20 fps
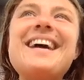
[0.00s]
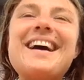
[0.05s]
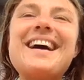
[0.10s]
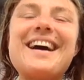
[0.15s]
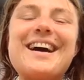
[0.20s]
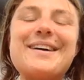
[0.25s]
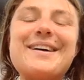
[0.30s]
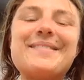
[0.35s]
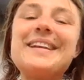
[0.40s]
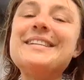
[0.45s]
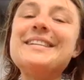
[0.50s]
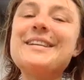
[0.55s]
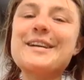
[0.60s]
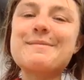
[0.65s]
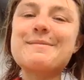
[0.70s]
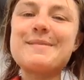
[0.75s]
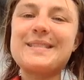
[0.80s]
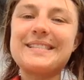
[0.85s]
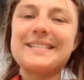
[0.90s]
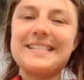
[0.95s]
I talk
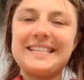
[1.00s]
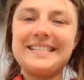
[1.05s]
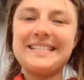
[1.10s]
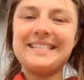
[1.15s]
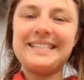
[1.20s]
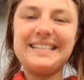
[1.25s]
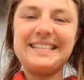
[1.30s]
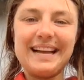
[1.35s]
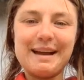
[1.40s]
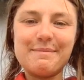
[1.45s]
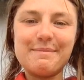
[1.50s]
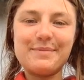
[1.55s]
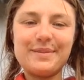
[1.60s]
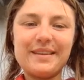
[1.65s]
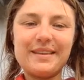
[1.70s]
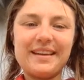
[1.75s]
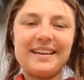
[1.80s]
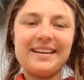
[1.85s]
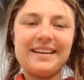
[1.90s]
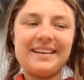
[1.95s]
about this in depth
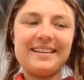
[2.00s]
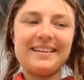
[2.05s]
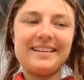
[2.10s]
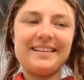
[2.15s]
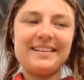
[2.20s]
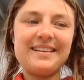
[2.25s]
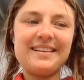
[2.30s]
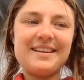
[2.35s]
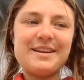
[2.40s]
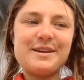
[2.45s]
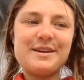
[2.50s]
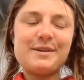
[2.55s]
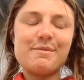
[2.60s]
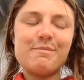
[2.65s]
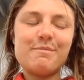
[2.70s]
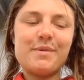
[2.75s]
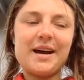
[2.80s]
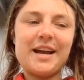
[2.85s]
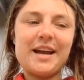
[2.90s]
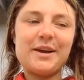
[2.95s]
in
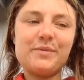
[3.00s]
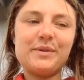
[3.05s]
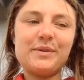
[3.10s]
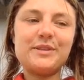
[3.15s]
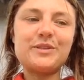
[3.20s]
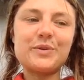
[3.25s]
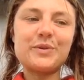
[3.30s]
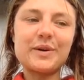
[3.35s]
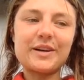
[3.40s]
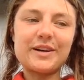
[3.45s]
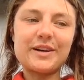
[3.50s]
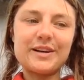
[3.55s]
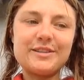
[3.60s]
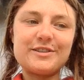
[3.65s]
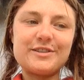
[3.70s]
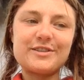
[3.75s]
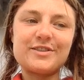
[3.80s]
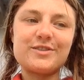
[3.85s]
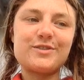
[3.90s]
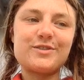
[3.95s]
my Restoring
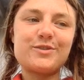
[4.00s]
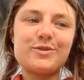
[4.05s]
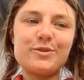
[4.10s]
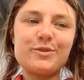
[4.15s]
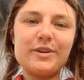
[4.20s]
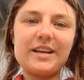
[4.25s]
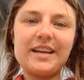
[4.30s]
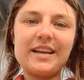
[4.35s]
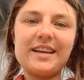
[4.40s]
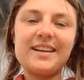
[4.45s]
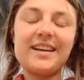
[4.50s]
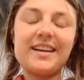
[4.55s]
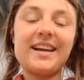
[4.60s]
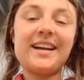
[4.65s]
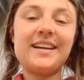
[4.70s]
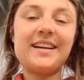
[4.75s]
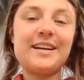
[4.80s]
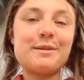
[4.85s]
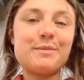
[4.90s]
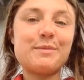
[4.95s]
Consciousness Toolkit,
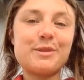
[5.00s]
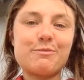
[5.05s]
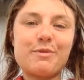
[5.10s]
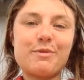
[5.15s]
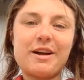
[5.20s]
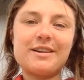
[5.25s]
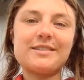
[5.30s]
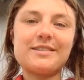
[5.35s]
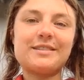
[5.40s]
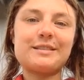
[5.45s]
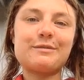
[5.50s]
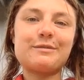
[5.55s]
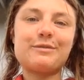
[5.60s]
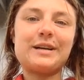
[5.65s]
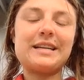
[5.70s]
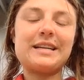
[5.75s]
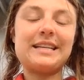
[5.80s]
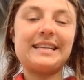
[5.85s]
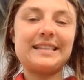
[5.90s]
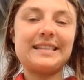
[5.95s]
and I'm in the process of
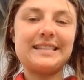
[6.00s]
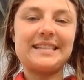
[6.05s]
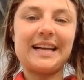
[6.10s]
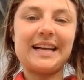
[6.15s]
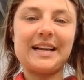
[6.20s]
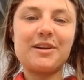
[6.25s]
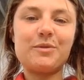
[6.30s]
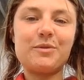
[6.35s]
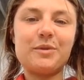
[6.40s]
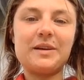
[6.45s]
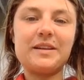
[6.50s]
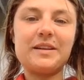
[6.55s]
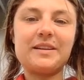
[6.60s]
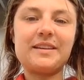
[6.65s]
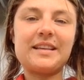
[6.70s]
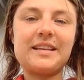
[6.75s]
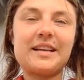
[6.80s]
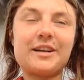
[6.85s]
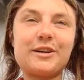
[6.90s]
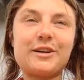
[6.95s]
writing a second one
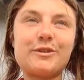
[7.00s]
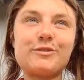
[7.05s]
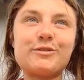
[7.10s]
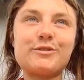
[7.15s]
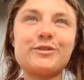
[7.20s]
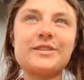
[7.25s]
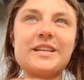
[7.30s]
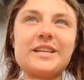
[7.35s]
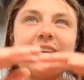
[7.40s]
that goes